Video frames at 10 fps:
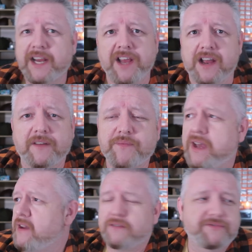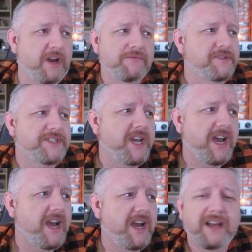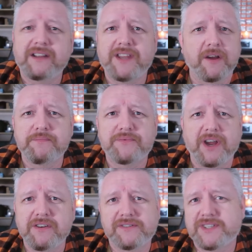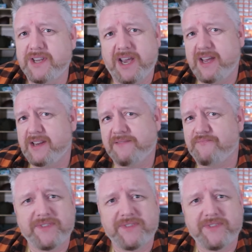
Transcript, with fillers: don't don't uh, don't don't uh,